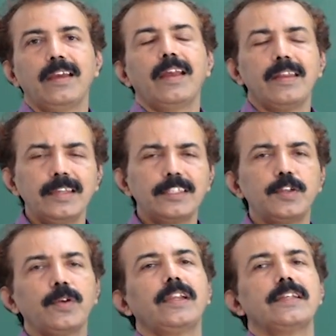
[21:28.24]
and
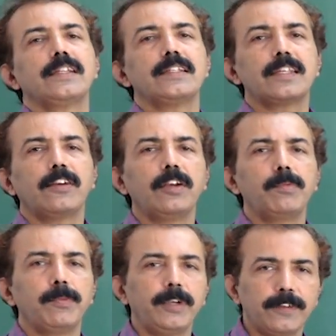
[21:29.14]
each nucleus gets surrounded
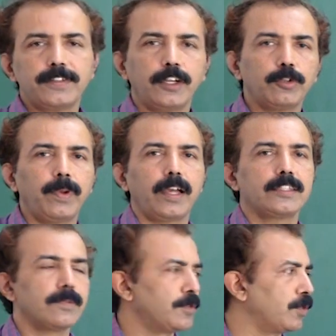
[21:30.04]
by a bit of
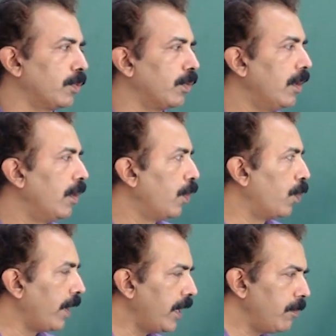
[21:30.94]
cytoplasm. So
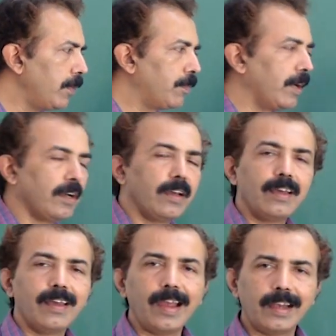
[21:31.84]
one
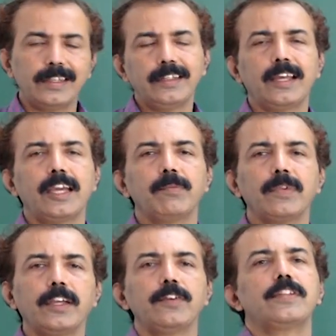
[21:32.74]
amoeba at a
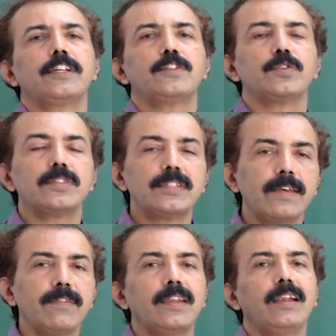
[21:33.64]
time gives rise to
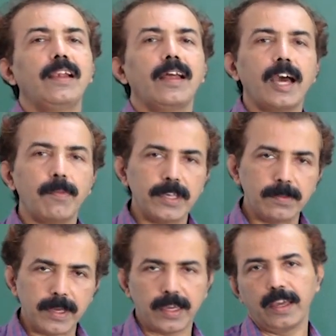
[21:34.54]
several
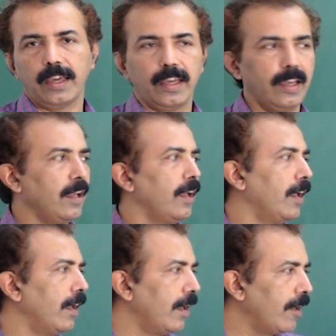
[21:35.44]
amoebae.
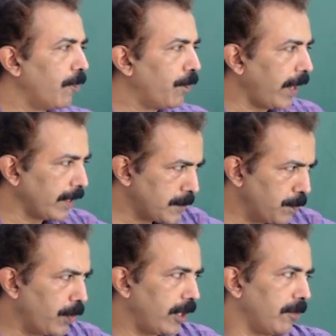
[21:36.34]

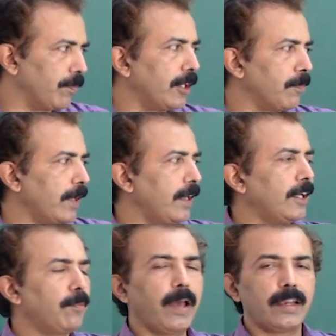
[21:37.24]
Plasmodium, the
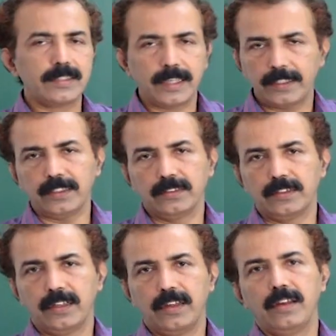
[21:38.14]
malarial
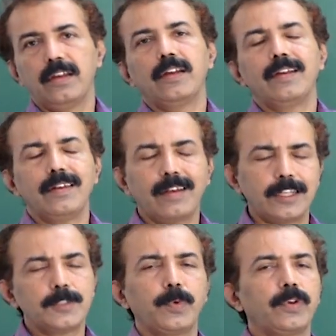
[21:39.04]
parasite
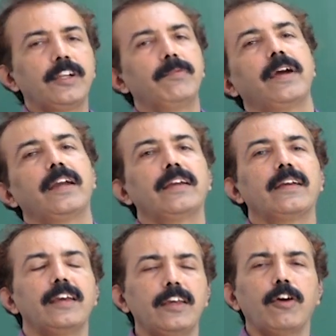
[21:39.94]
transported by
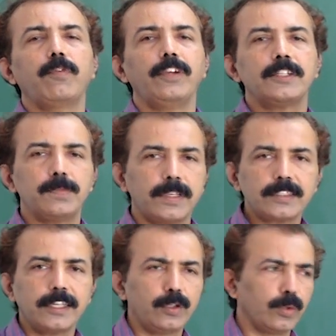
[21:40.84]
Anopheles
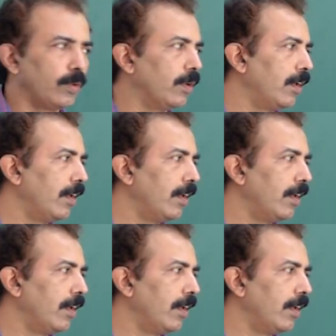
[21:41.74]
mosquito,